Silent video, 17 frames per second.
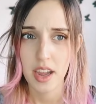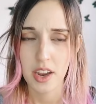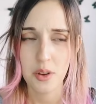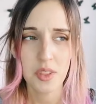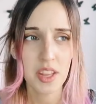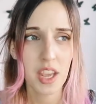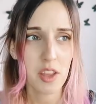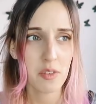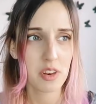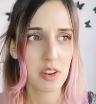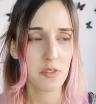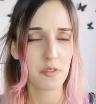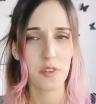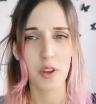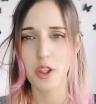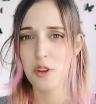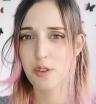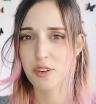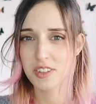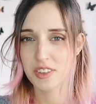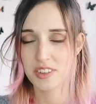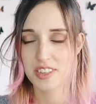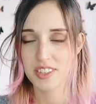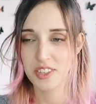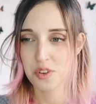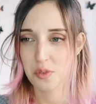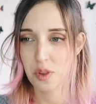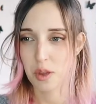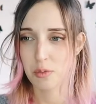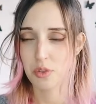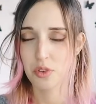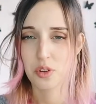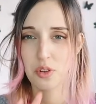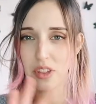I don't think I have enough followers on
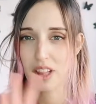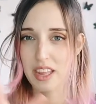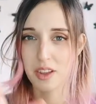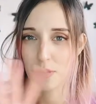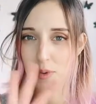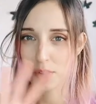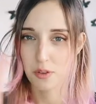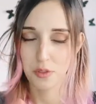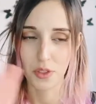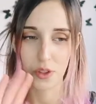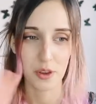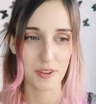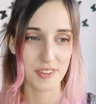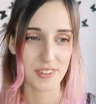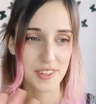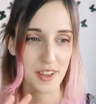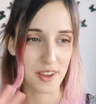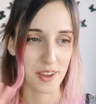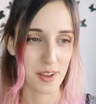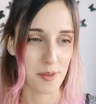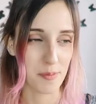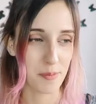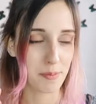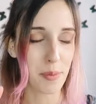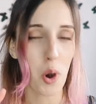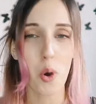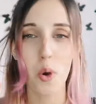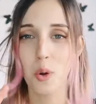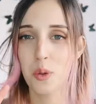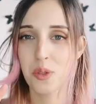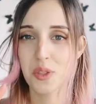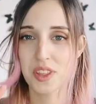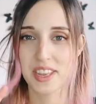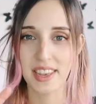Instagram to do like one of those um,
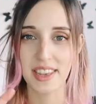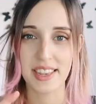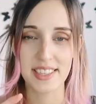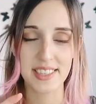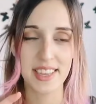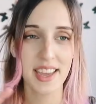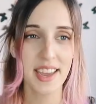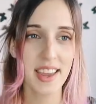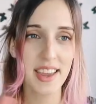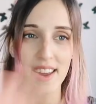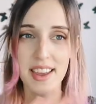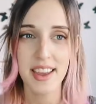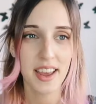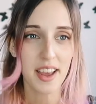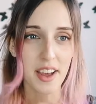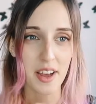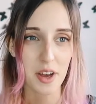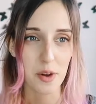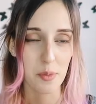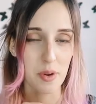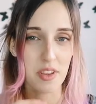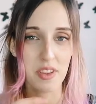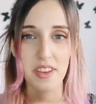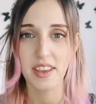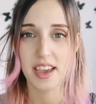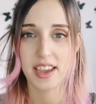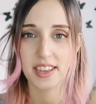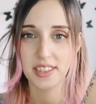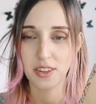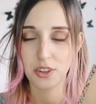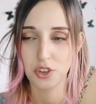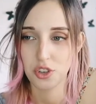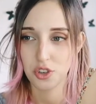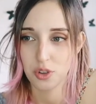poll thingies uh, where you guys
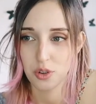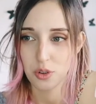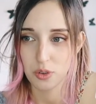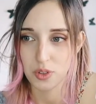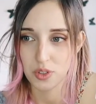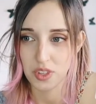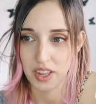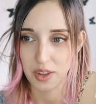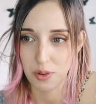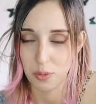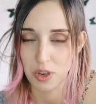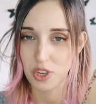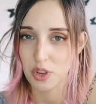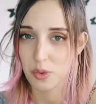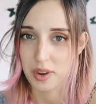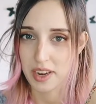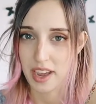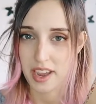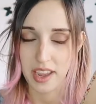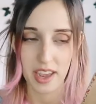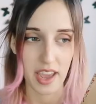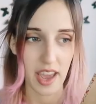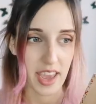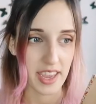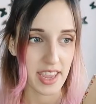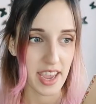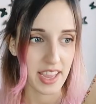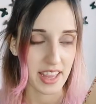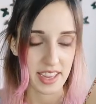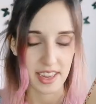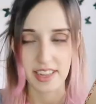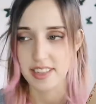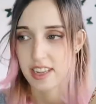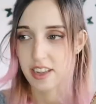could choose like which one I, I get.
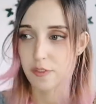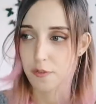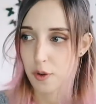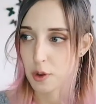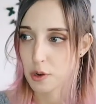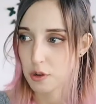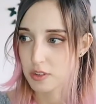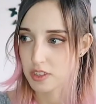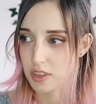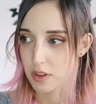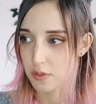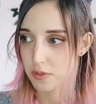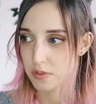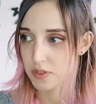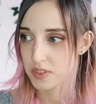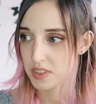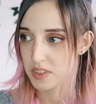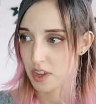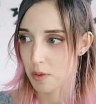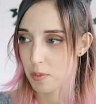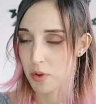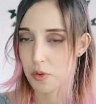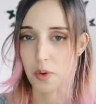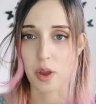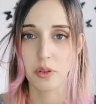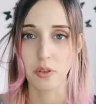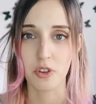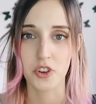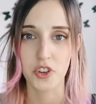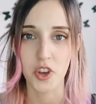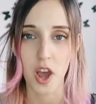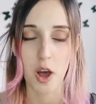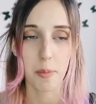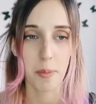Like I take photos of some around a
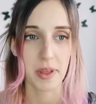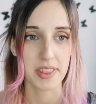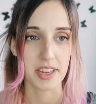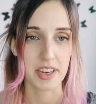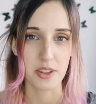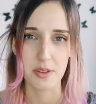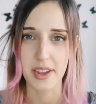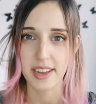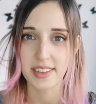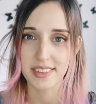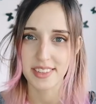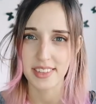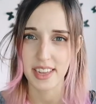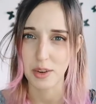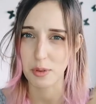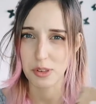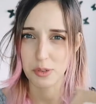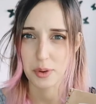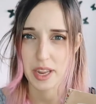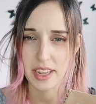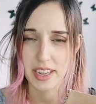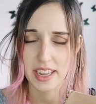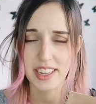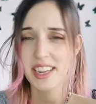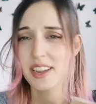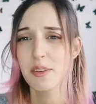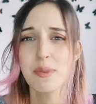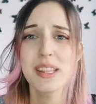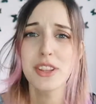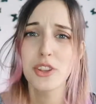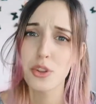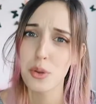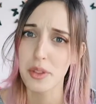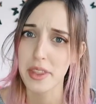shop and then you guys decide which one I get. Can we
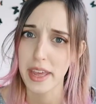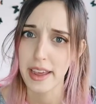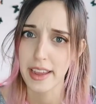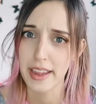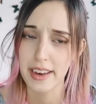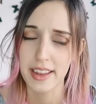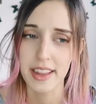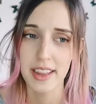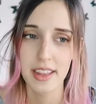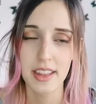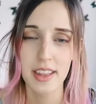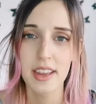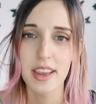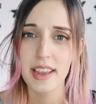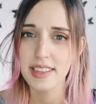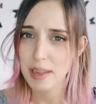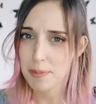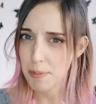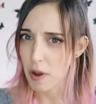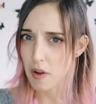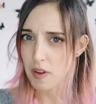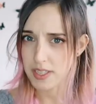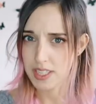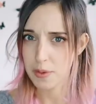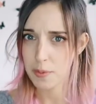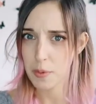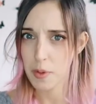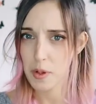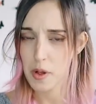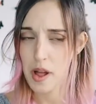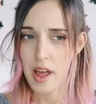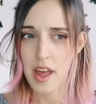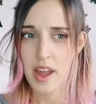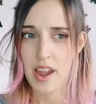do that? Is that
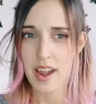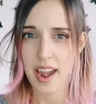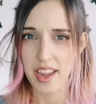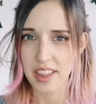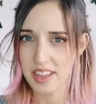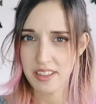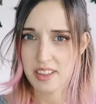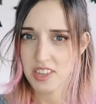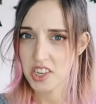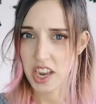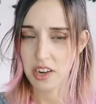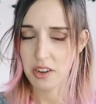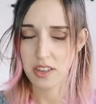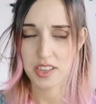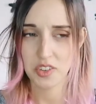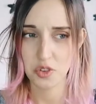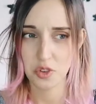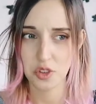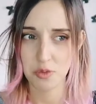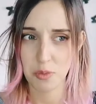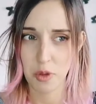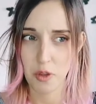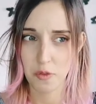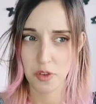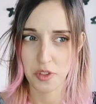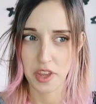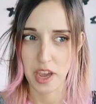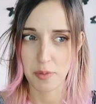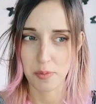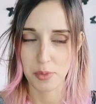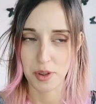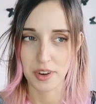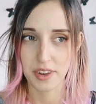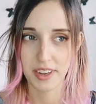possible? I think the channel is too small for
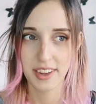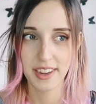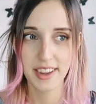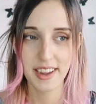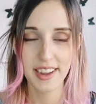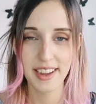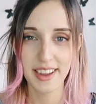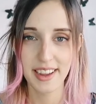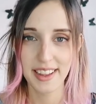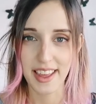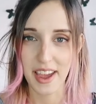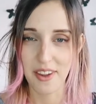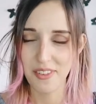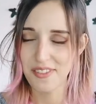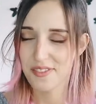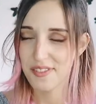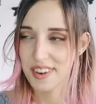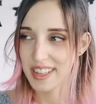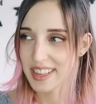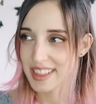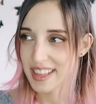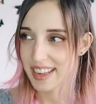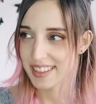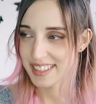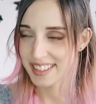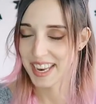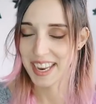that, but I would really like to